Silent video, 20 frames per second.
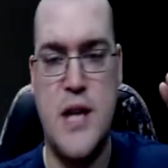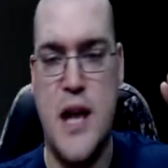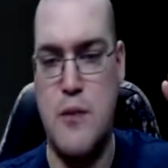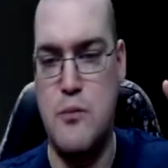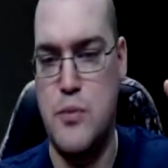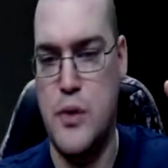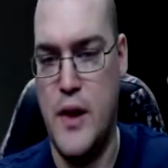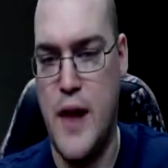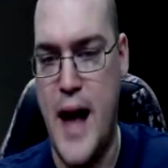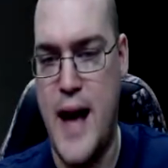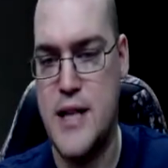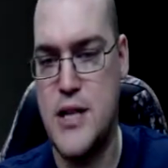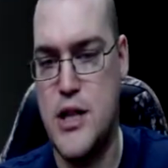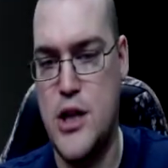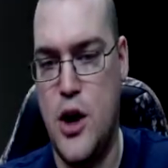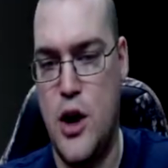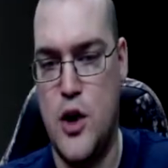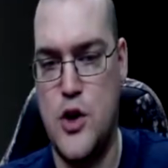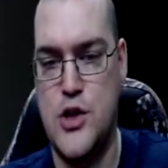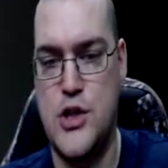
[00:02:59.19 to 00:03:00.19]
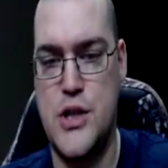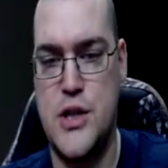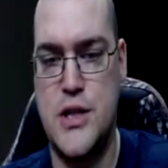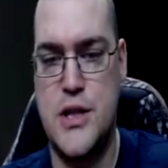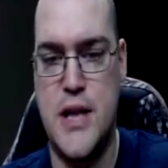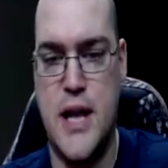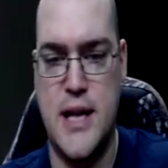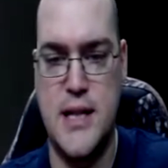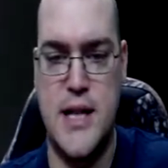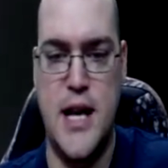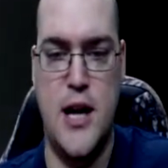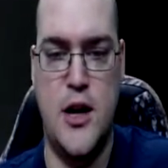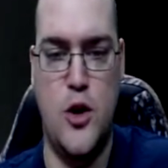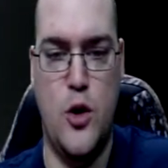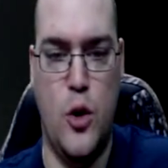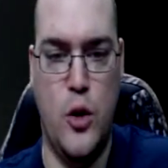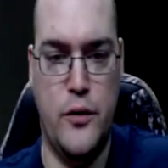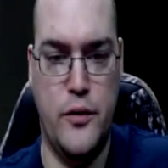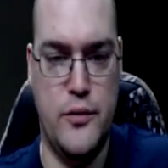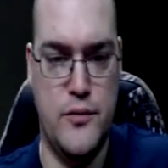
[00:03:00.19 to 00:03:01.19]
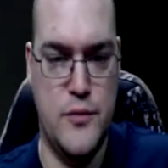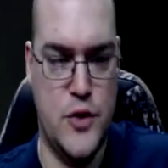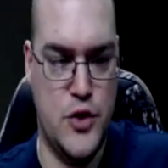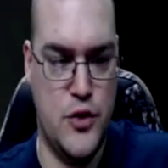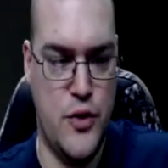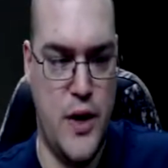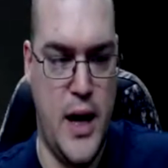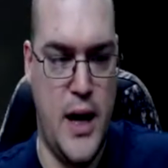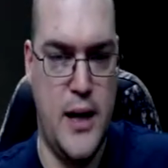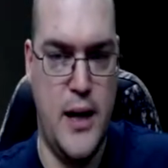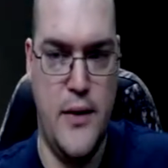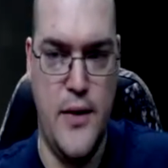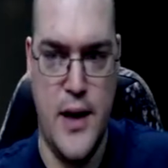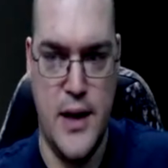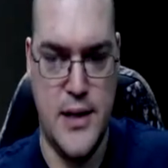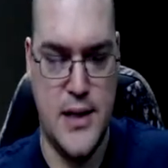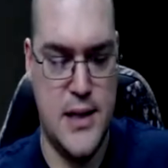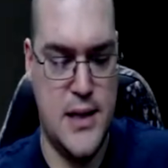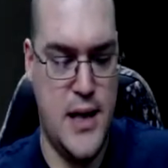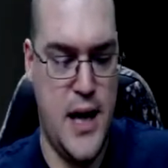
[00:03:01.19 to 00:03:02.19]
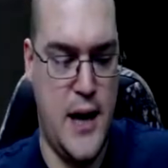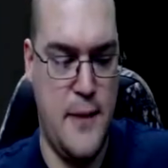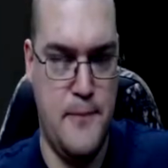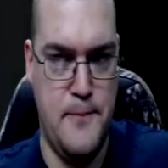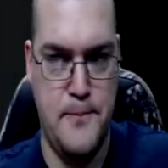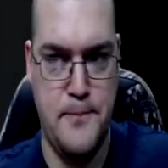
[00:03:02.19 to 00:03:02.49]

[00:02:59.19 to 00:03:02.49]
and blast the arches and take gold from the train and then escape.